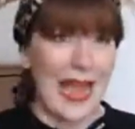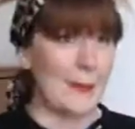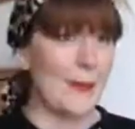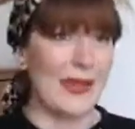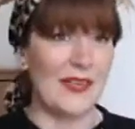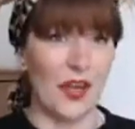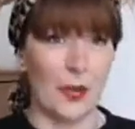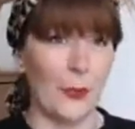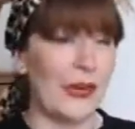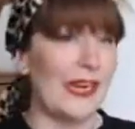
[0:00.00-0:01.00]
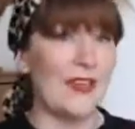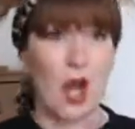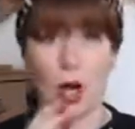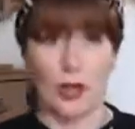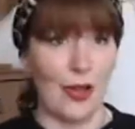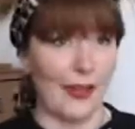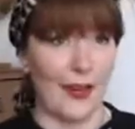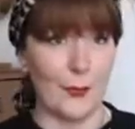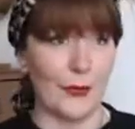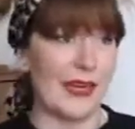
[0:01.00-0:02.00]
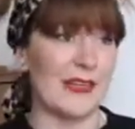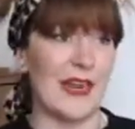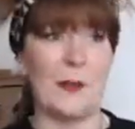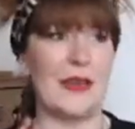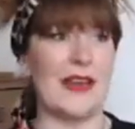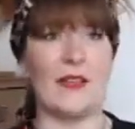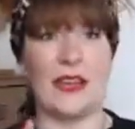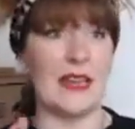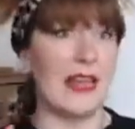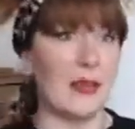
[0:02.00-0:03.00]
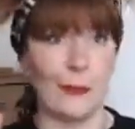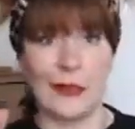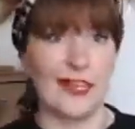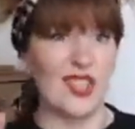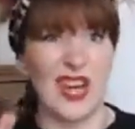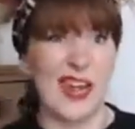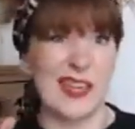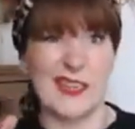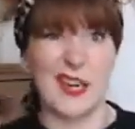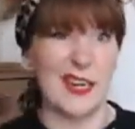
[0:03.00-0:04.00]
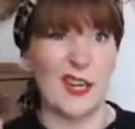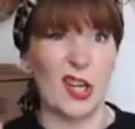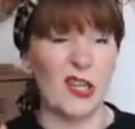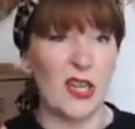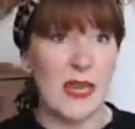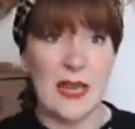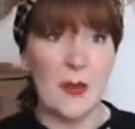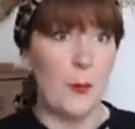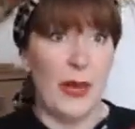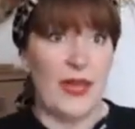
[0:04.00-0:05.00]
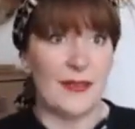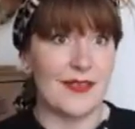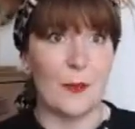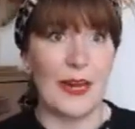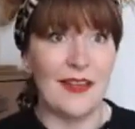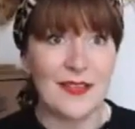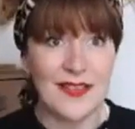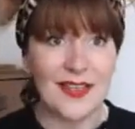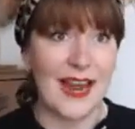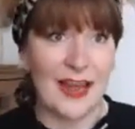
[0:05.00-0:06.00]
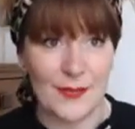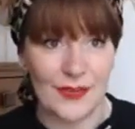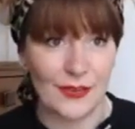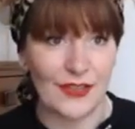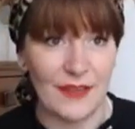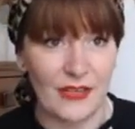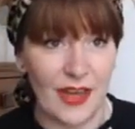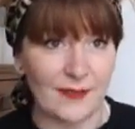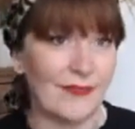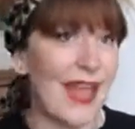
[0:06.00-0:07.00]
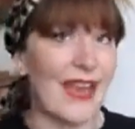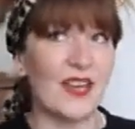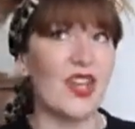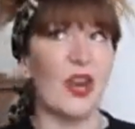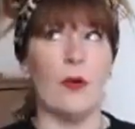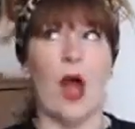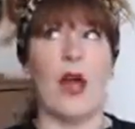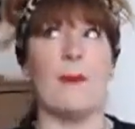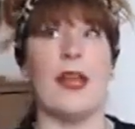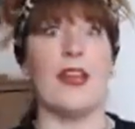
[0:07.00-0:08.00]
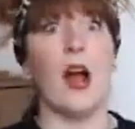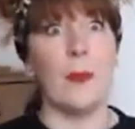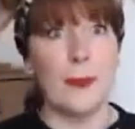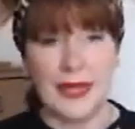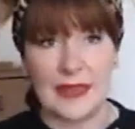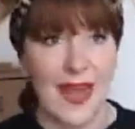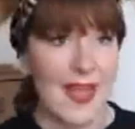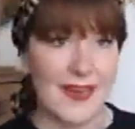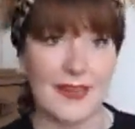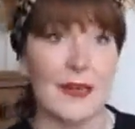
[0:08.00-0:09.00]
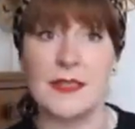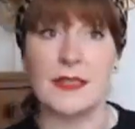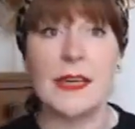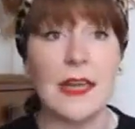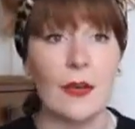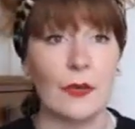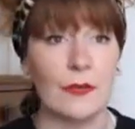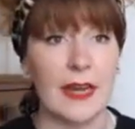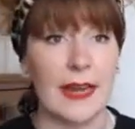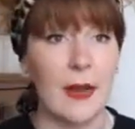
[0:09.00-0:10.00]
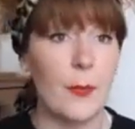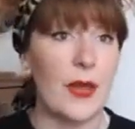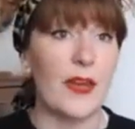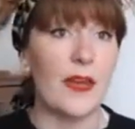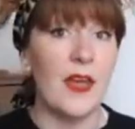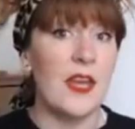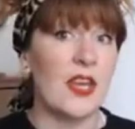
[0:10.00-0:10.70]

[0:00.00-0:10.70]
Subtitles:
I'm a big dog breed, not a long hair breed. I would never get like a really shaggy tiny dog, but someone else is going to absolutely love that. And, I might not be that into Kundalini yoga right now, but,